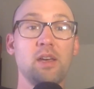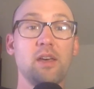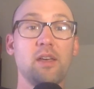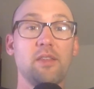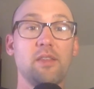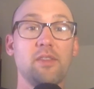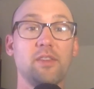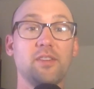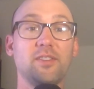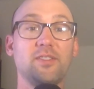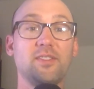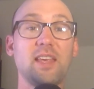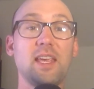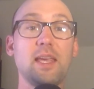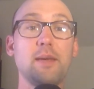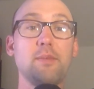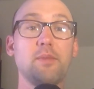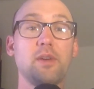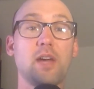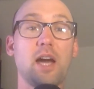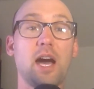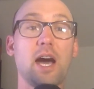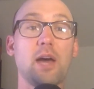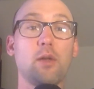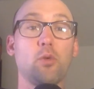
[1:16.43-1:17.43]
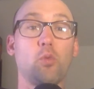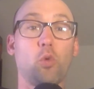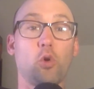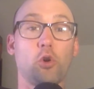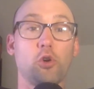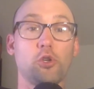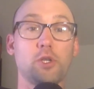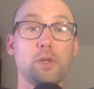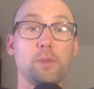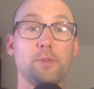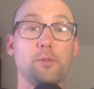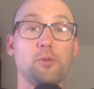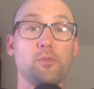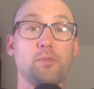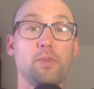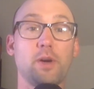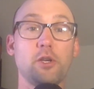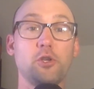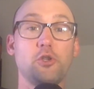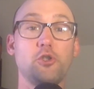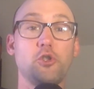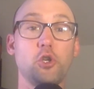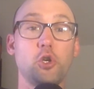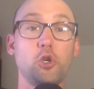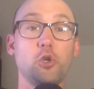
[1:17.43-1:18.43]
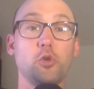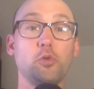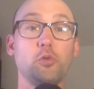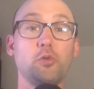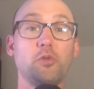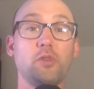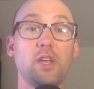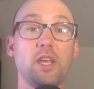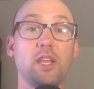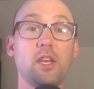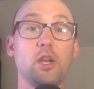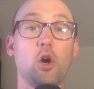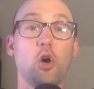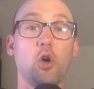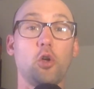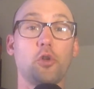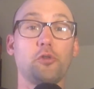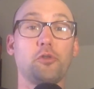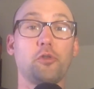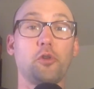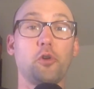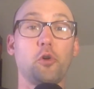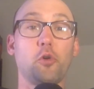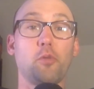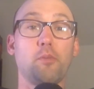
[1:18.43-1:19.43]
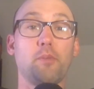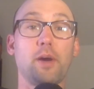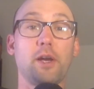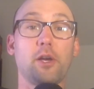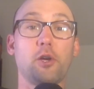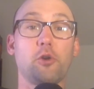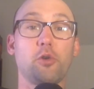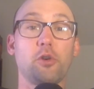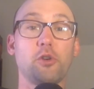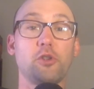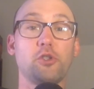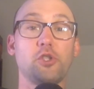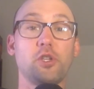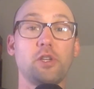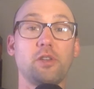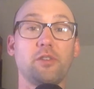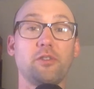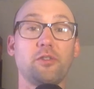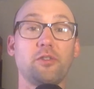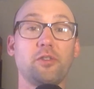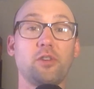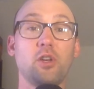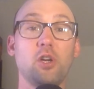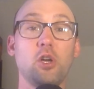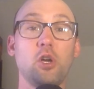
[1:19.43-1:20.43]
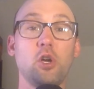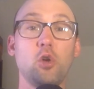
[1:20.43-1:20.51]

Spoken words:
the same God worshipped by Jews and also by Christians,